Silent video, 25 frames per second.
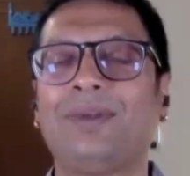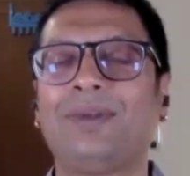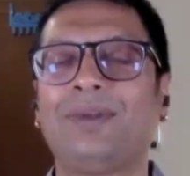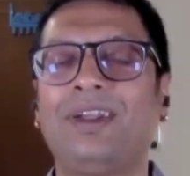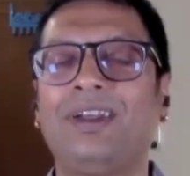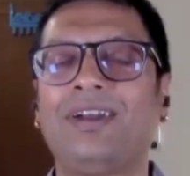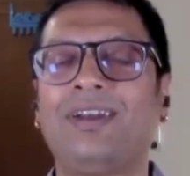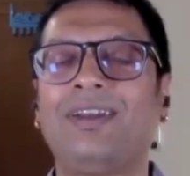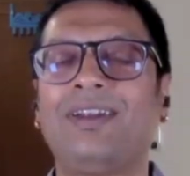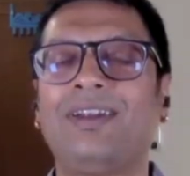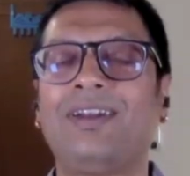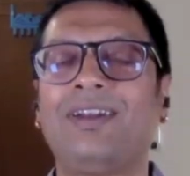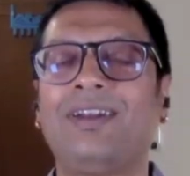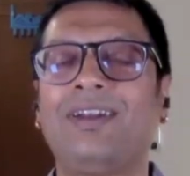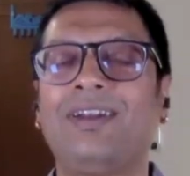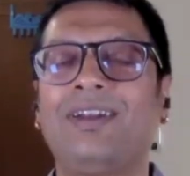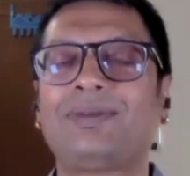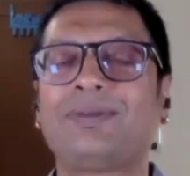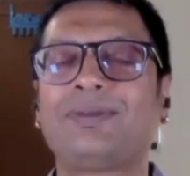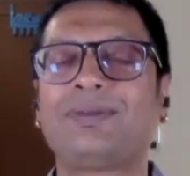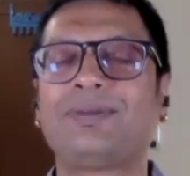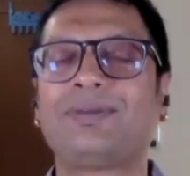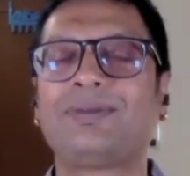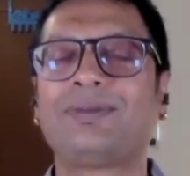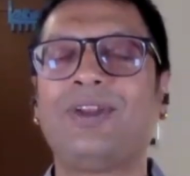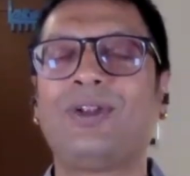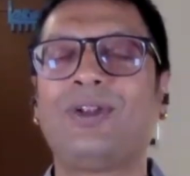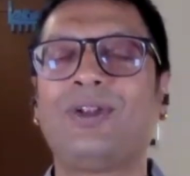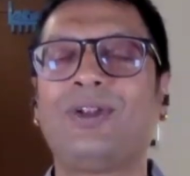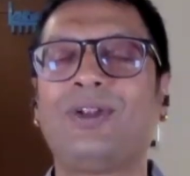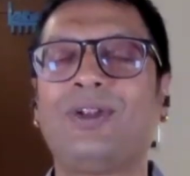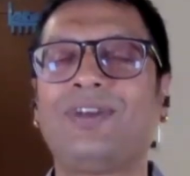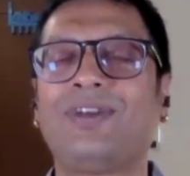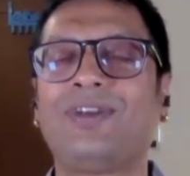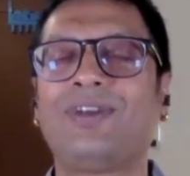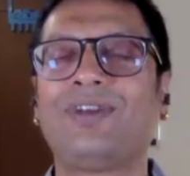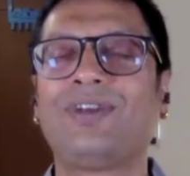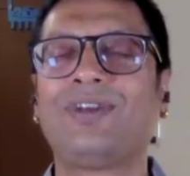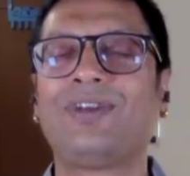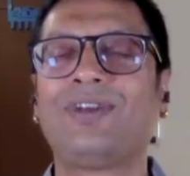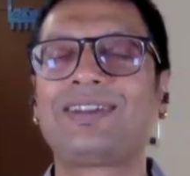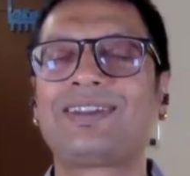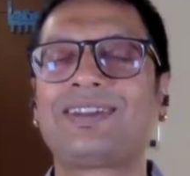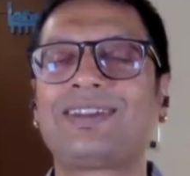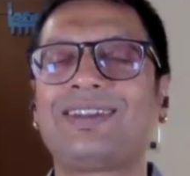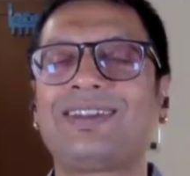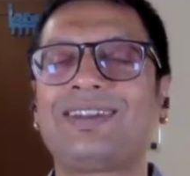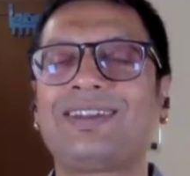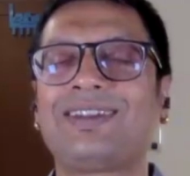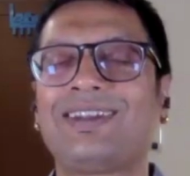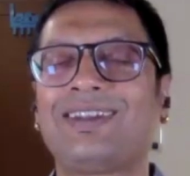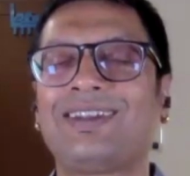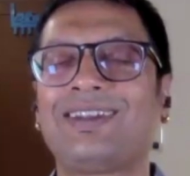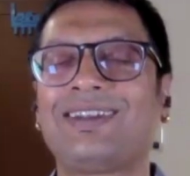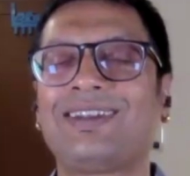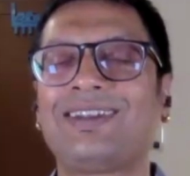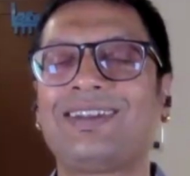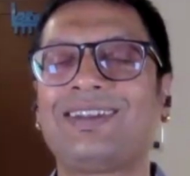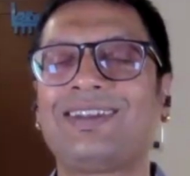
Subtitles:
Bring a little smile on your face.